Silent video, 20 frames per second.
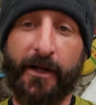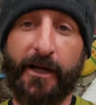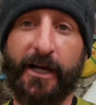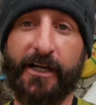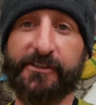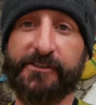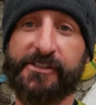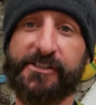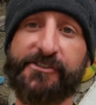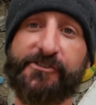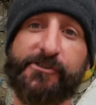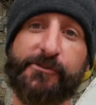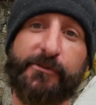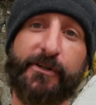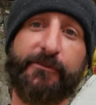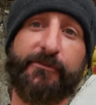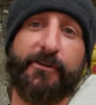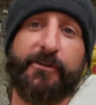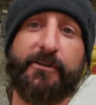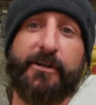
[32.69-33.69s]
And the Dniester
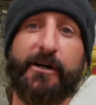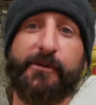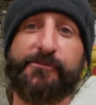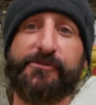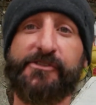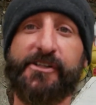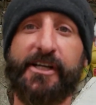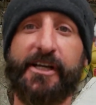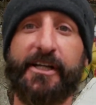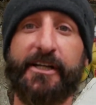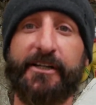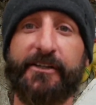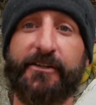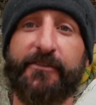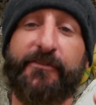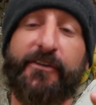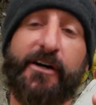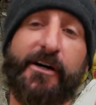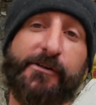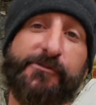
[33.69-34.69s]
River comes in and
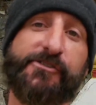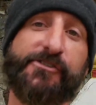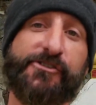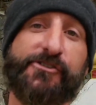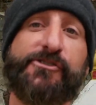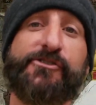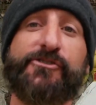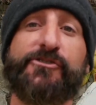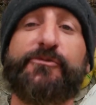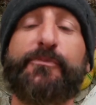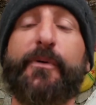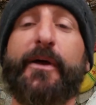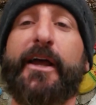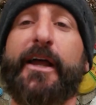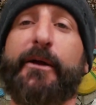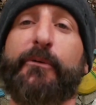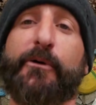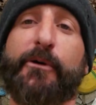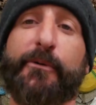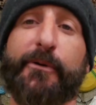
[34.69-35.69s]
develops this huge
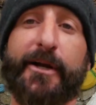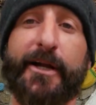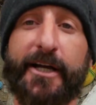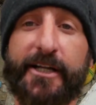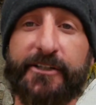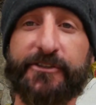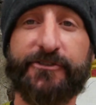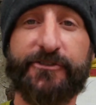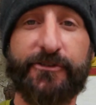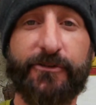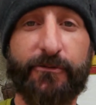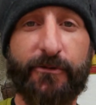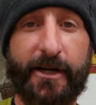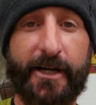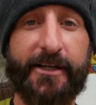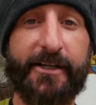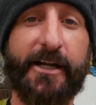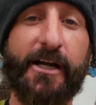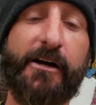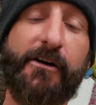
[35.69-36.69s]
bay where we're headed to
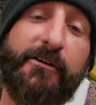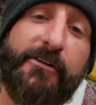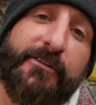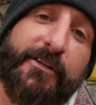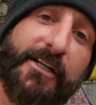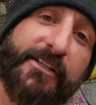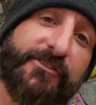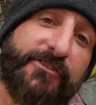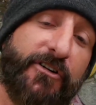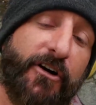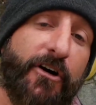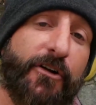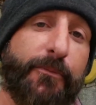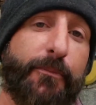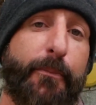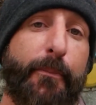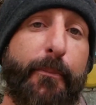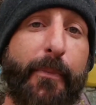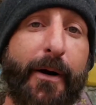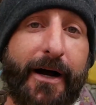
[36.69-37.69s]
right now, and that's
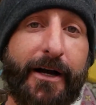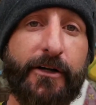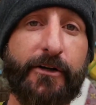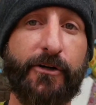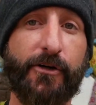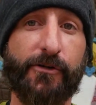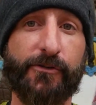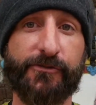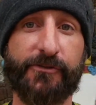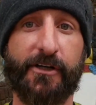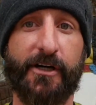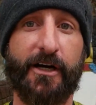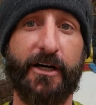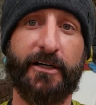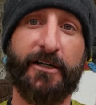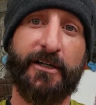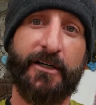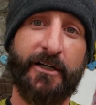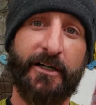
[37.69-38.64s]
called Bakota.